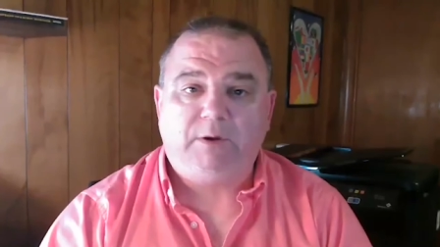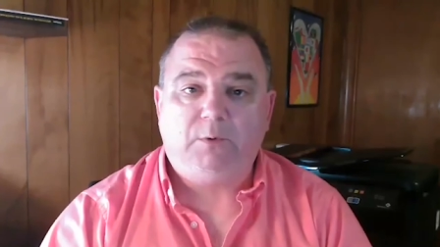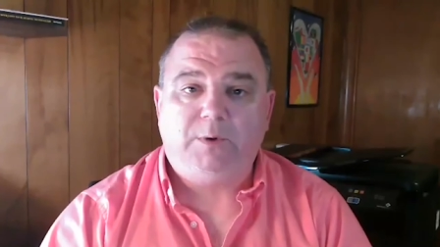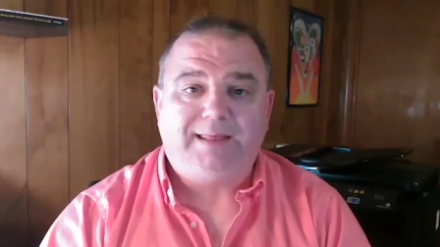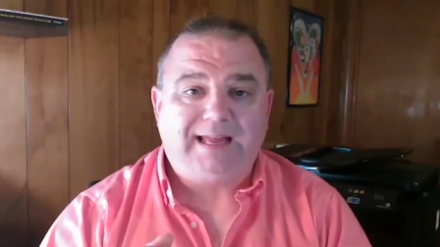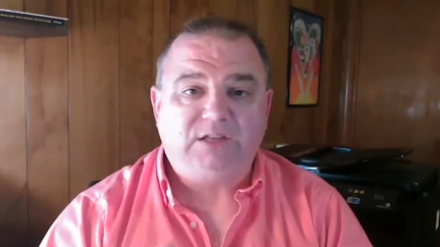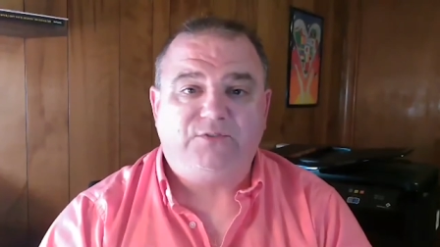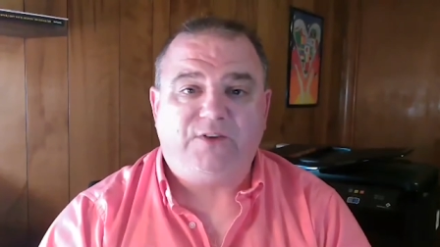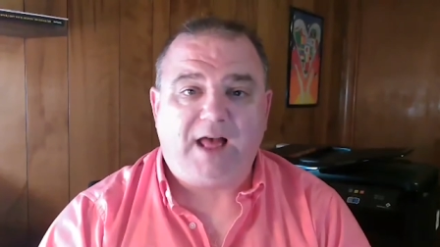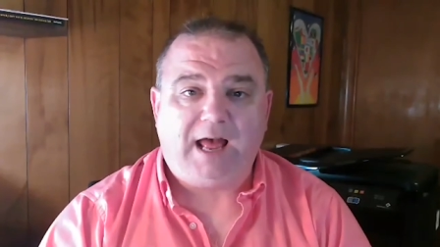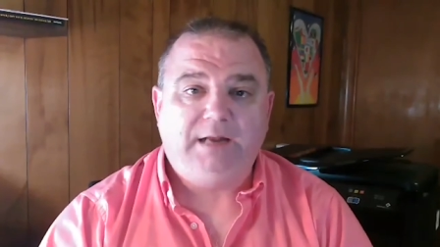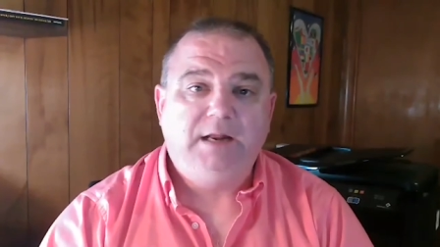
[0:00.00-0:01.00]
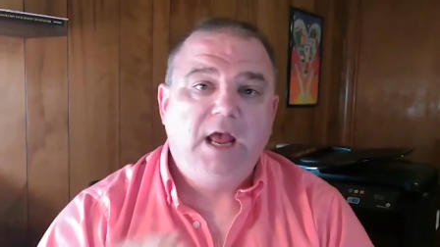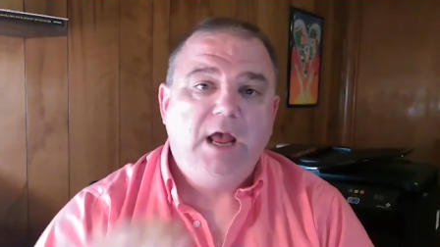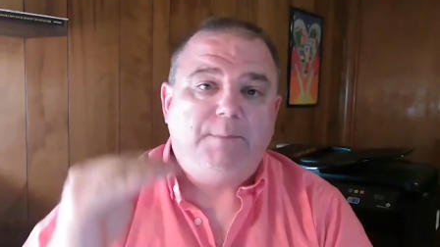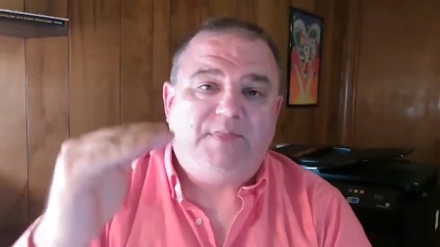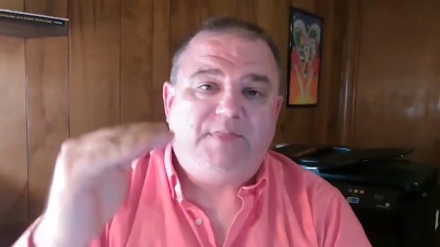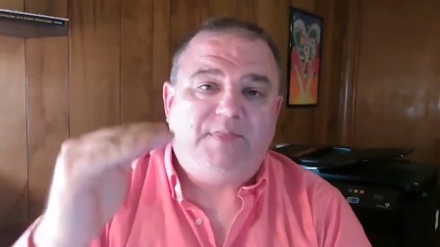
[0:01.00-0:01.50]
week, that's fine
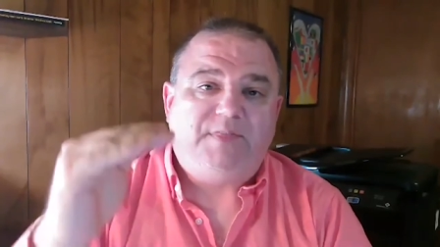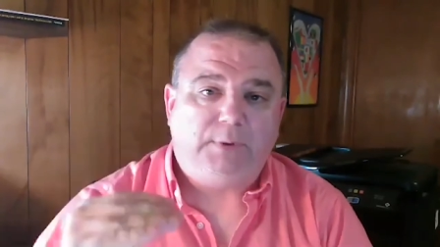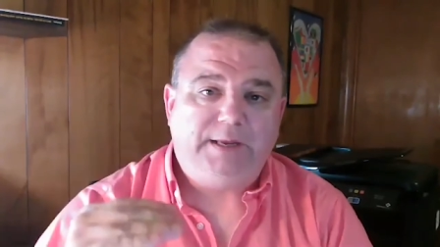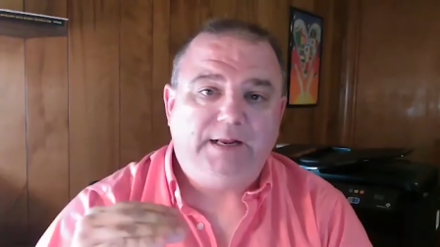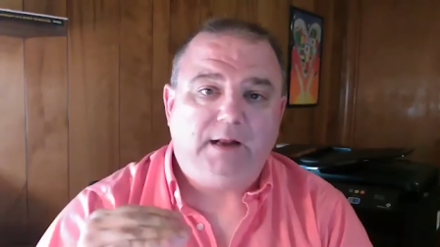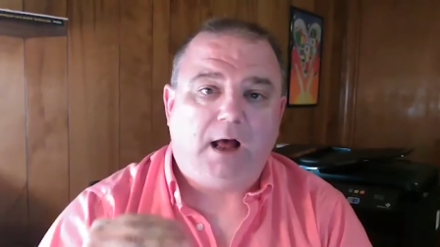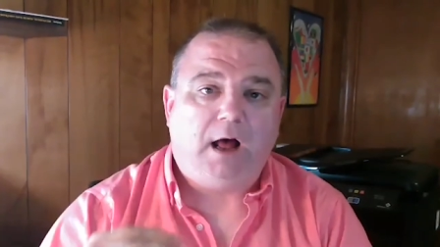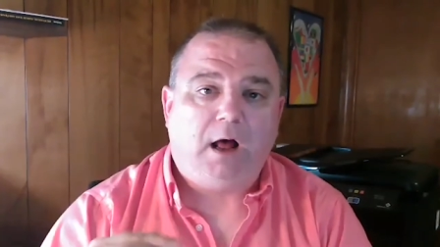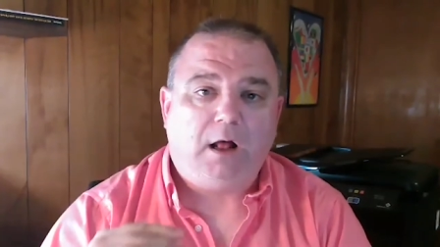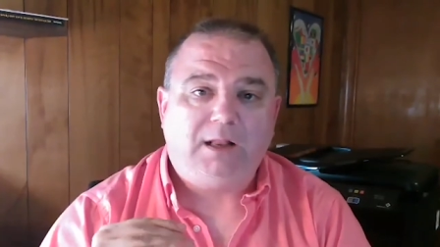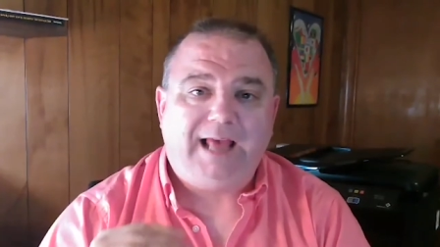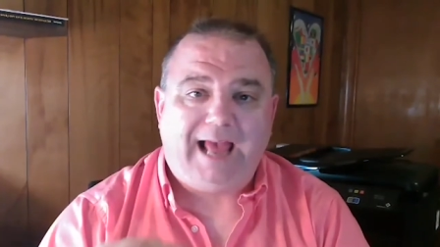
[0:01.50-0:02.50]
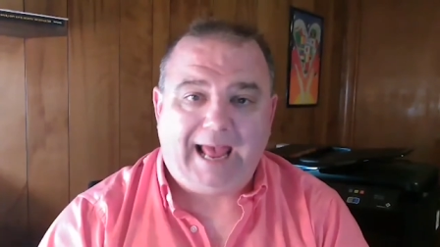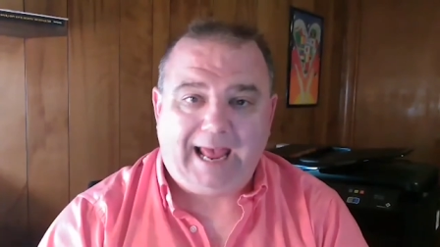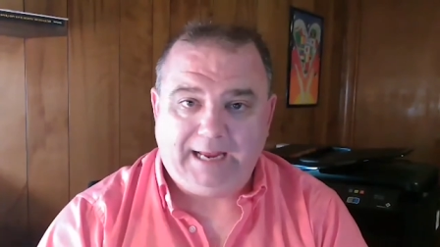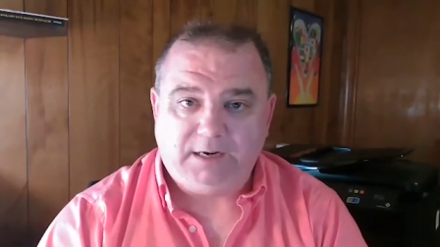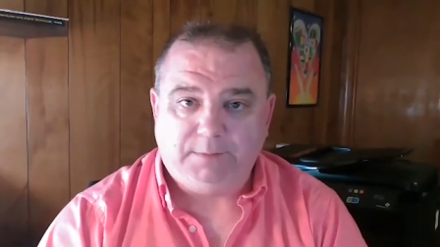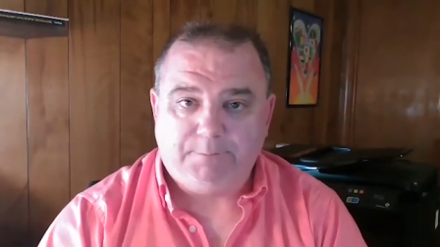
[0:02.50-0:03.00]
but they have to complete
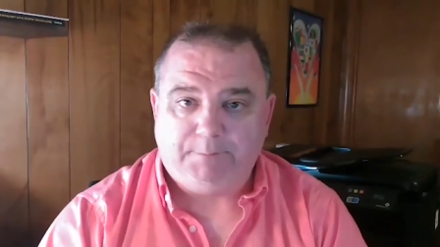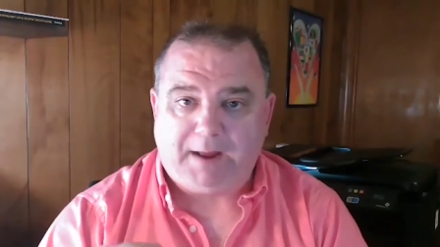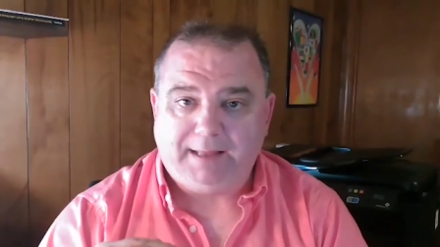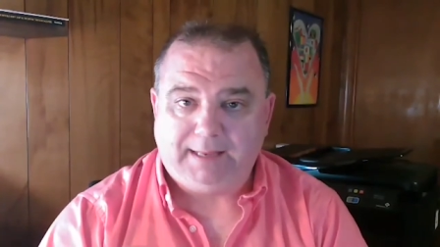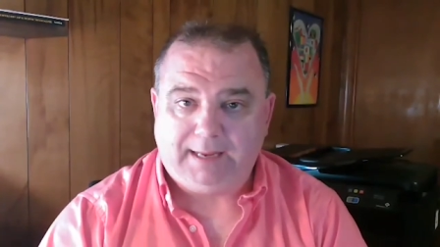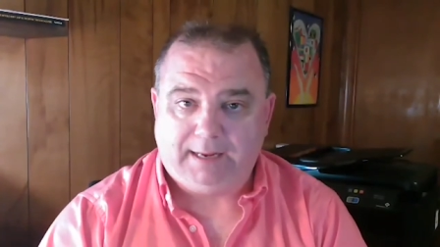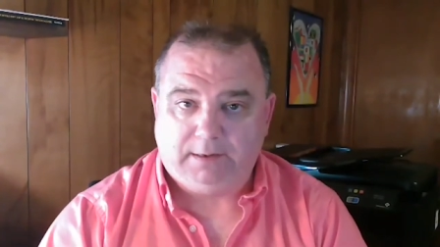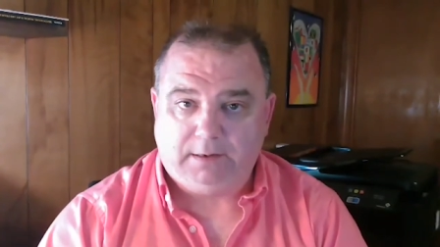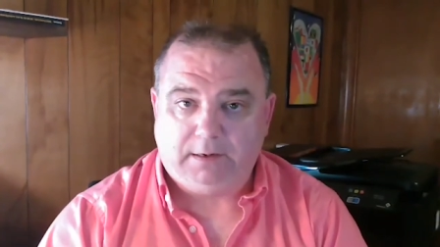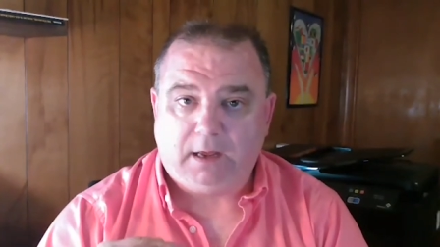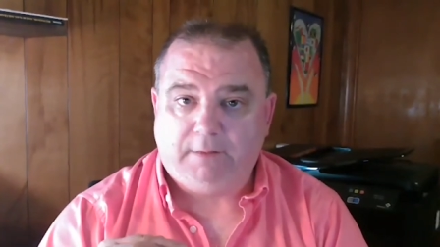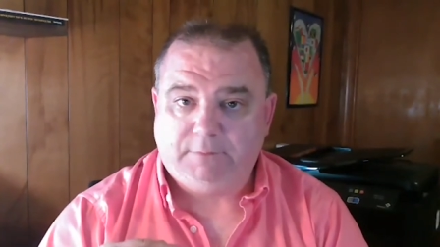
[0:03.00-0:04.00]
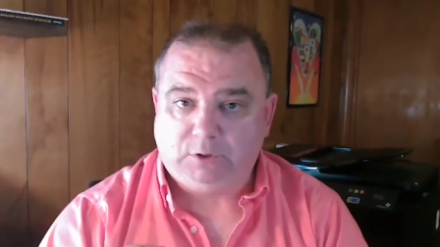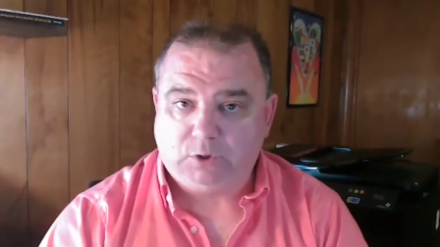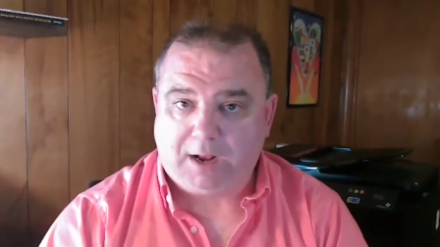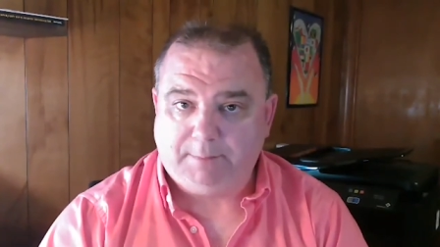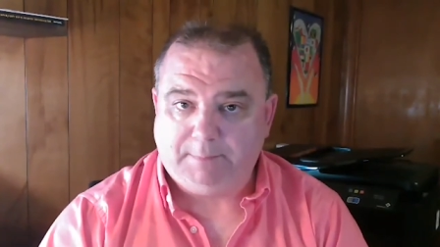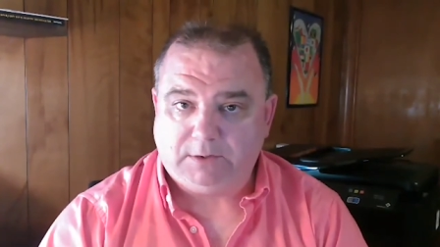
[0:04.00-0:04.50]
all eight by the end of the
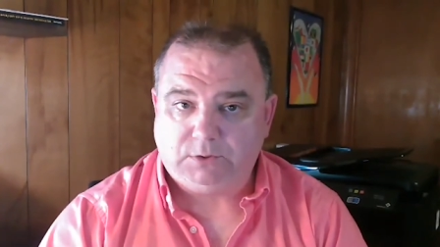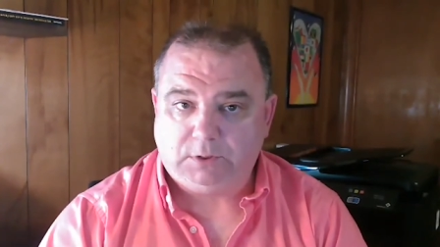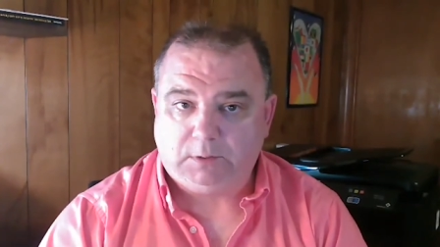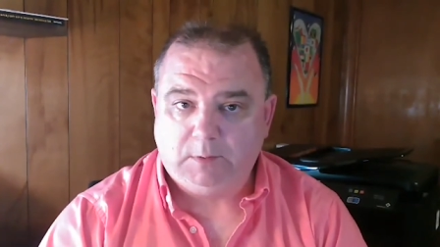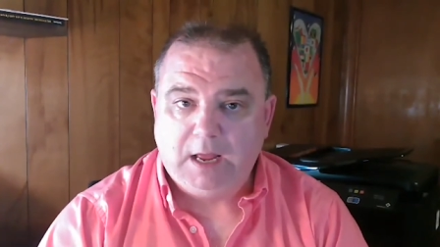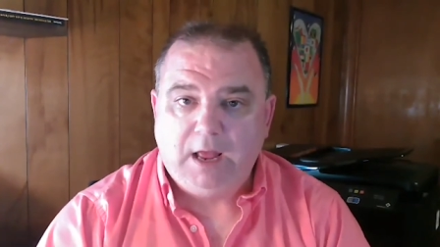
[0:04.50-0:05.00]
trimester.